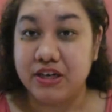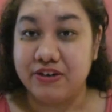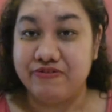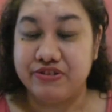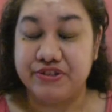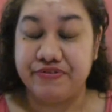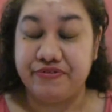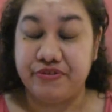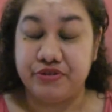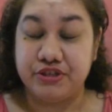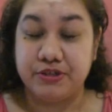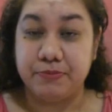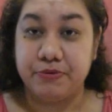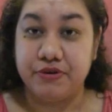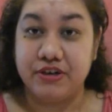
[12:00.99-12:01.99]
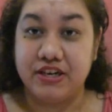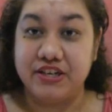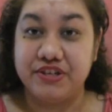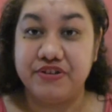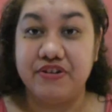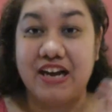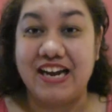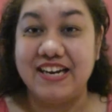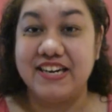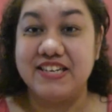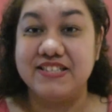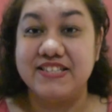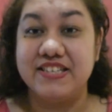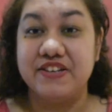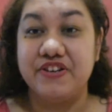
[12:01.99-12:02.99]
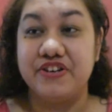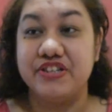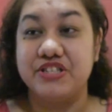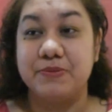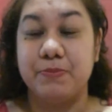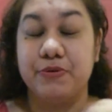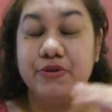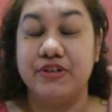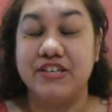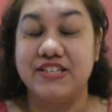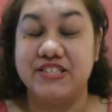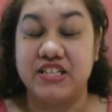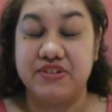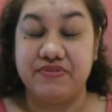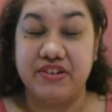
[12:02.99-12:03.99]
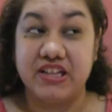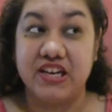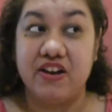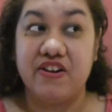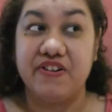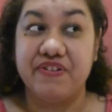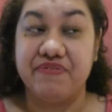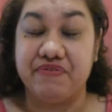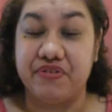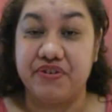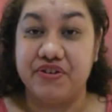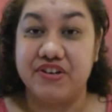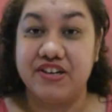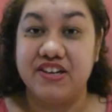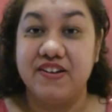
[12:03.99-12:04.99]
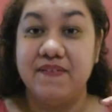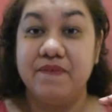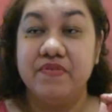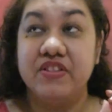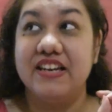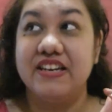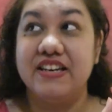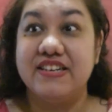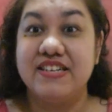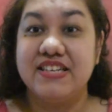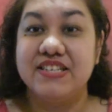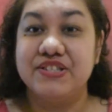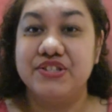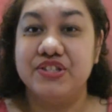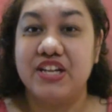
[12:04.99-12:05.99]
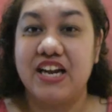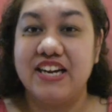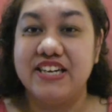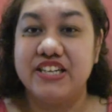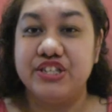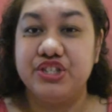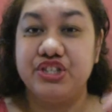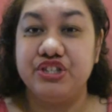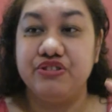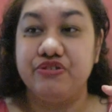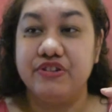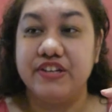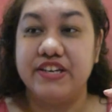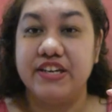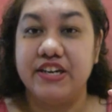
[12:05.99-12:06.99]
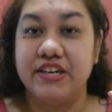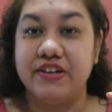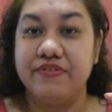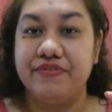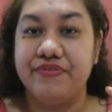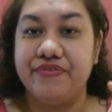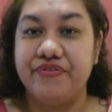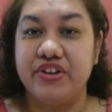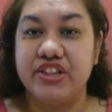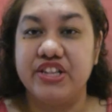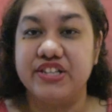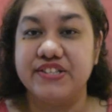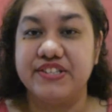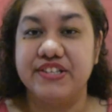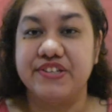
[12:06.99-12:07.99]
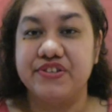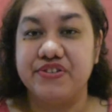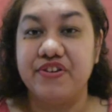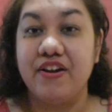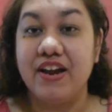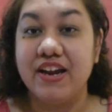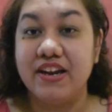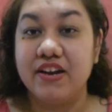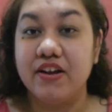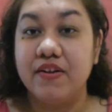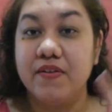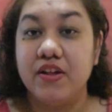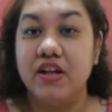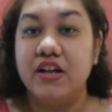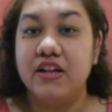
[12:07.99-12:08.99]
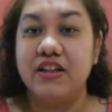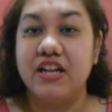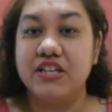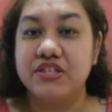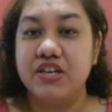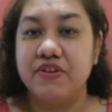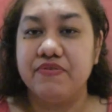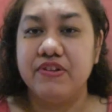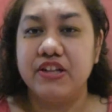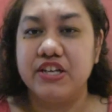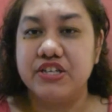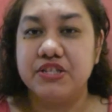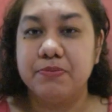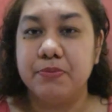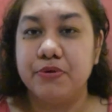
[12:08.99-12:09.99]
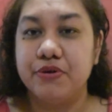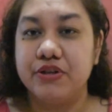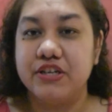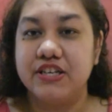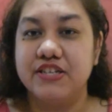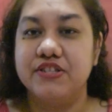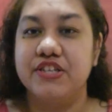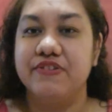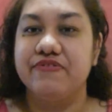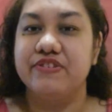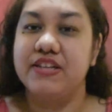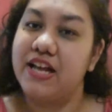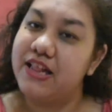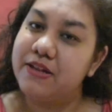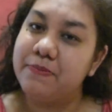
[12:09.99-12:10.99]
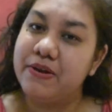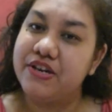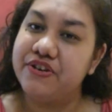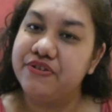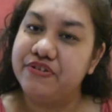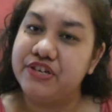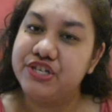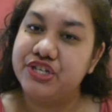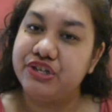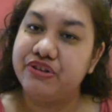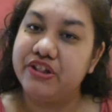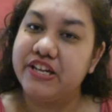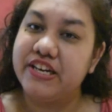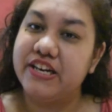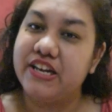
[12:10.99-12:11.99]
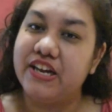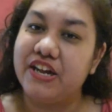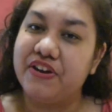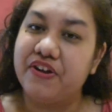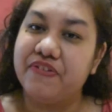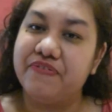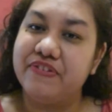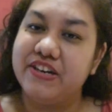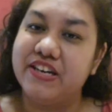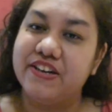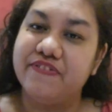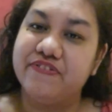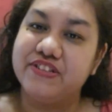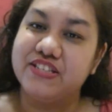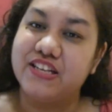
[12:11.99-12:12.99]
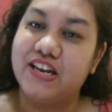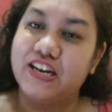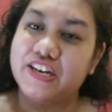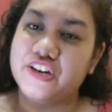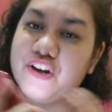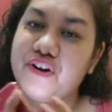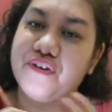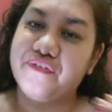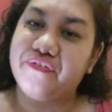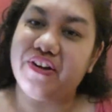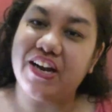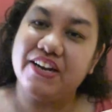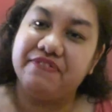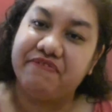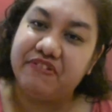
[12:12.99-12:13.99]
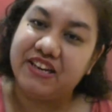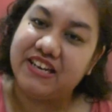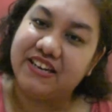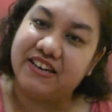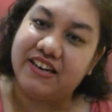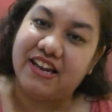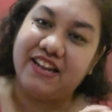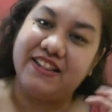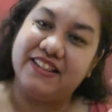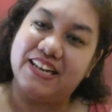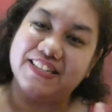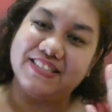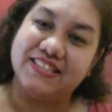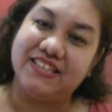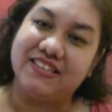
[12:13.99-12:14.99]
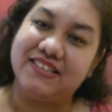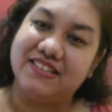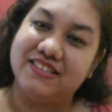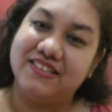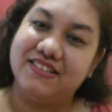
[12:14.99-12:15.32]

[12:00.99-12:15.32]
that was the first sport I do. I consider it a sport because it's really hard work. And the next, I did cheerleading 5th and 6th grade. That's not really a sport because it was elementary cheerleading, and all we did was say go, fight, win, and that's it.